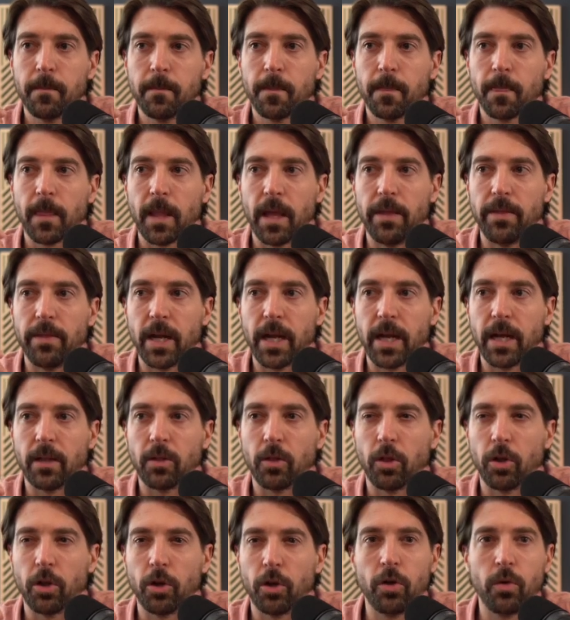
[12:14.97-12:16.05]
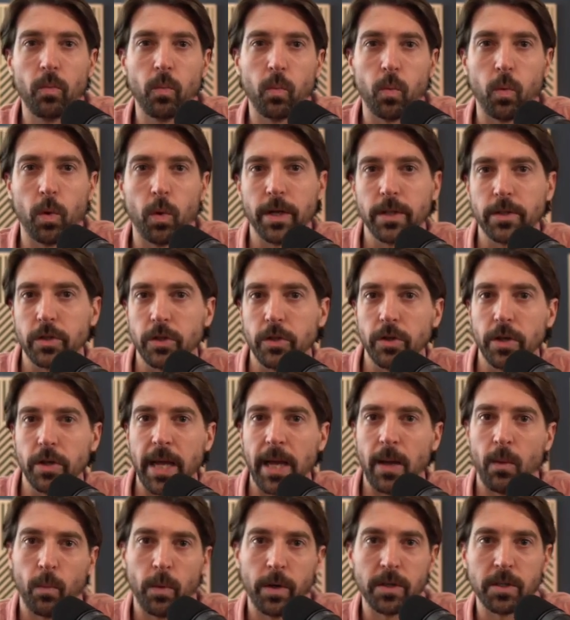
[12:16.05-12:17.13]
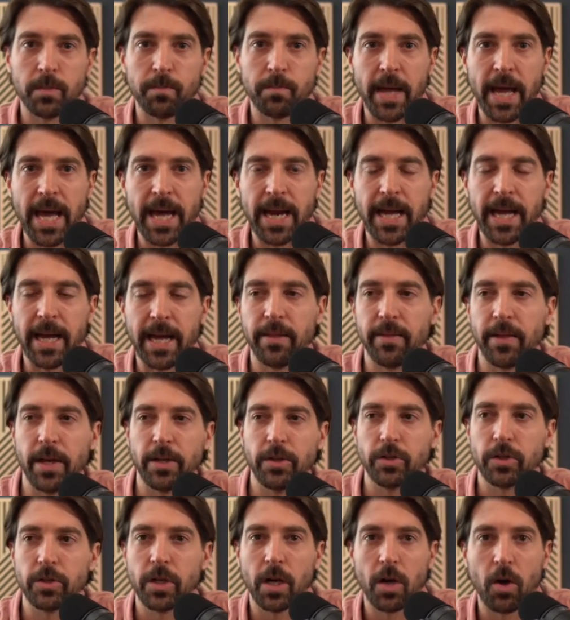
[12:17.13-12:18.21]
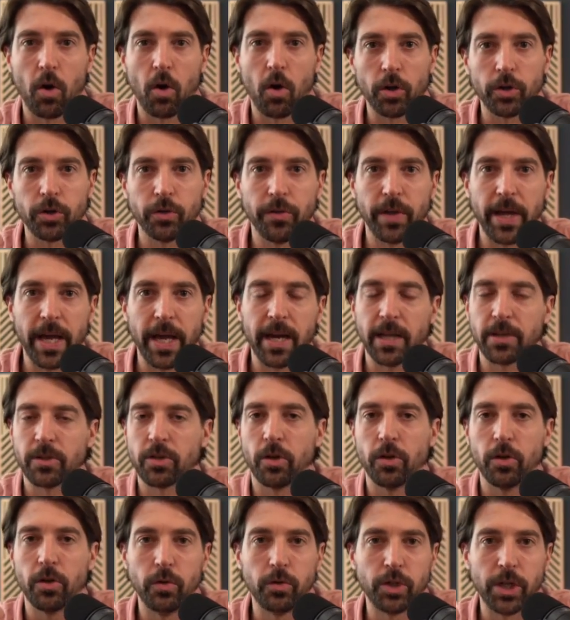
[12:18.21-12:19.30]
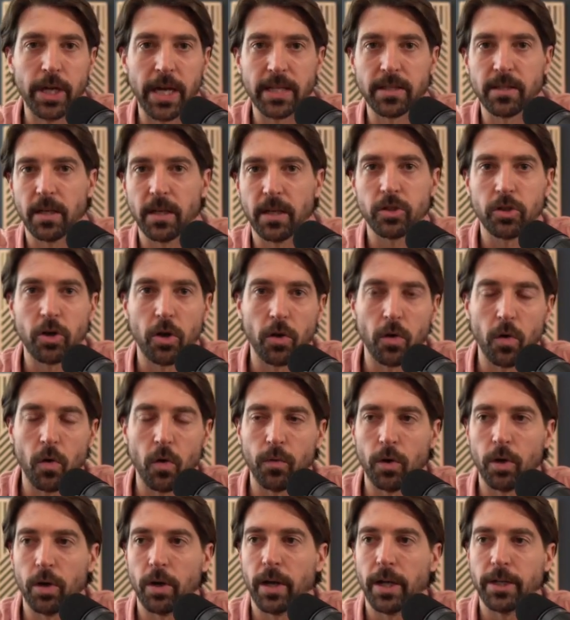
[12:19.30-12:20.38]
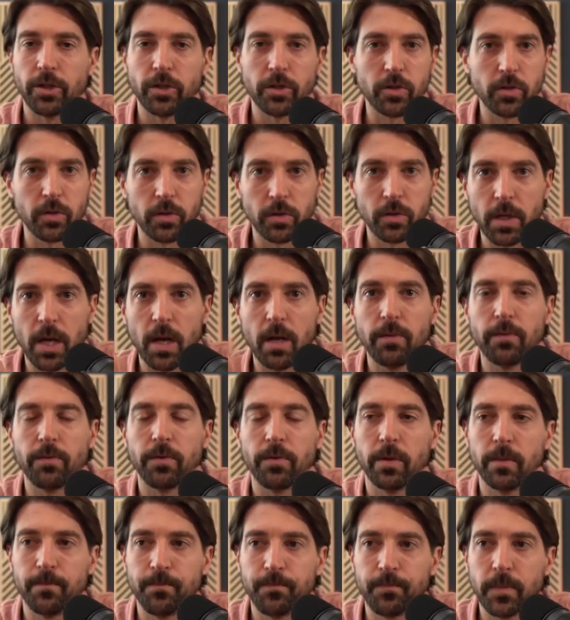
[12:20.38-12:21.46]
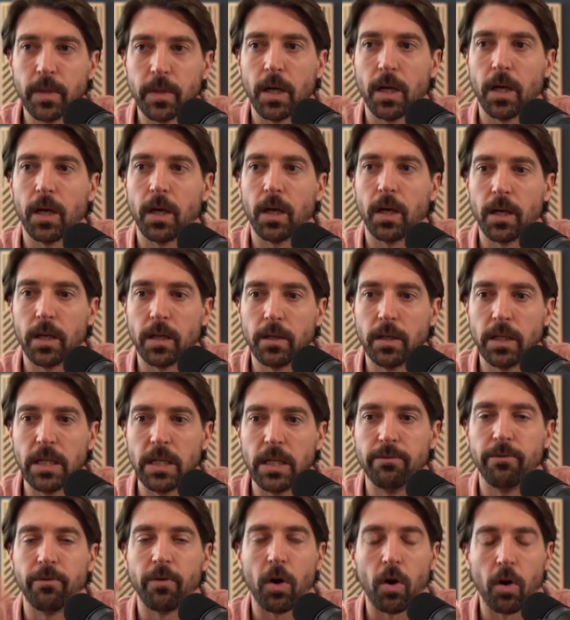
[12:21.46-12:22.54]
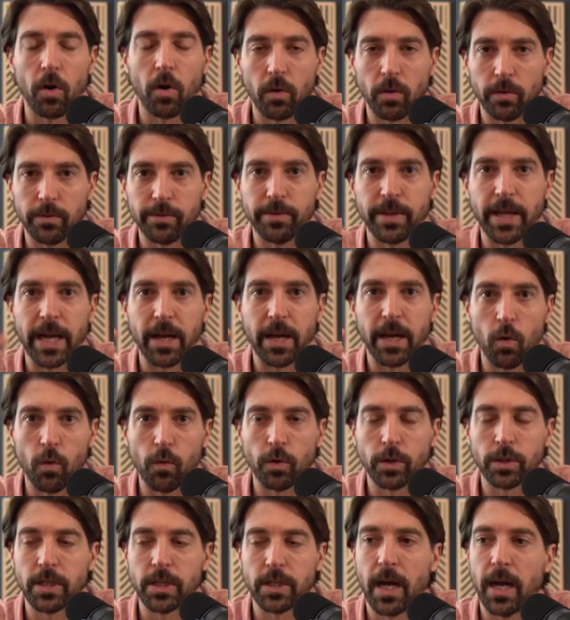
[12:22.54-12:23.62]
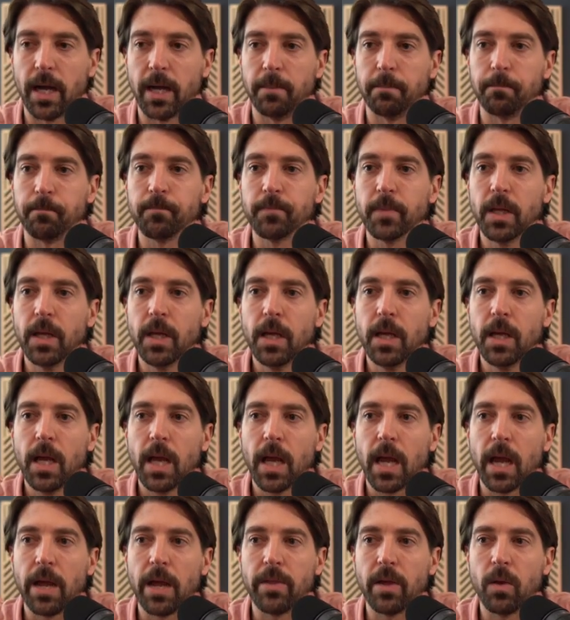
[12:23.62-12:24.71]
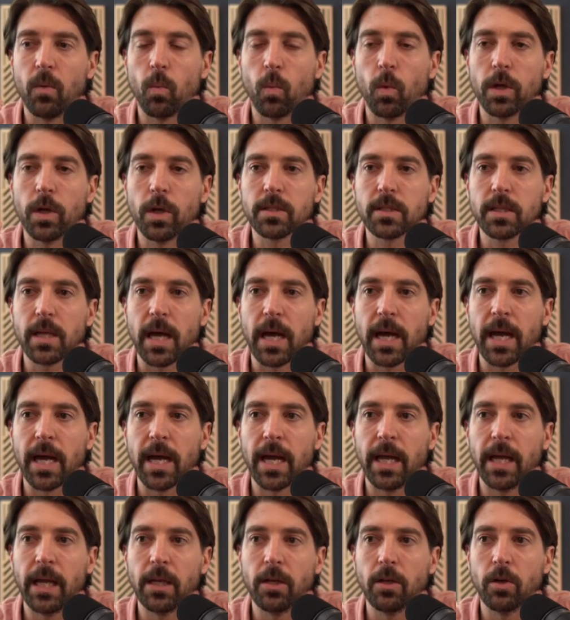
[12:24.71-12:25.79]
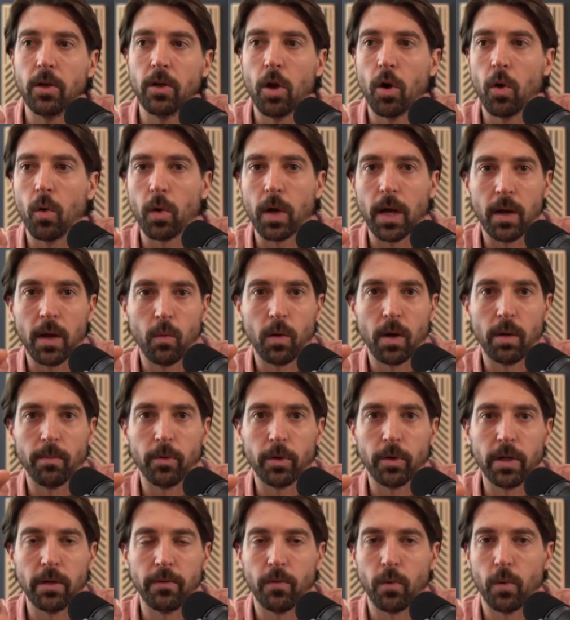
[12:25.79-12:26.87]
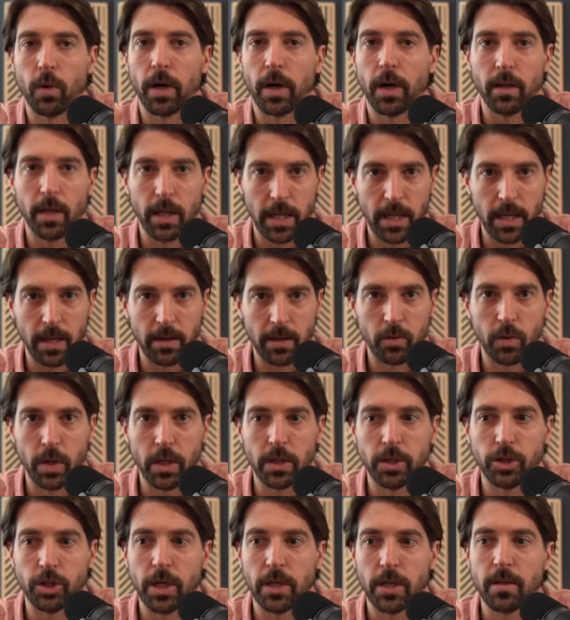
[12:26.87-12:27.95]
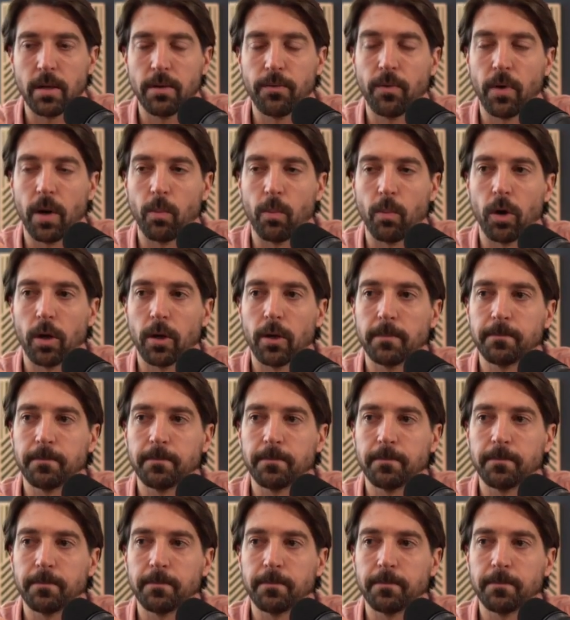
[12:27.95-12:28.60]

and then I learn what it's good at and what it's bad at, and then I just kind of alter that, and I start new chats, and I start over, and I just kind of evolve that over time. And then once I know kind of what I'm looking for, I create the JSON framework,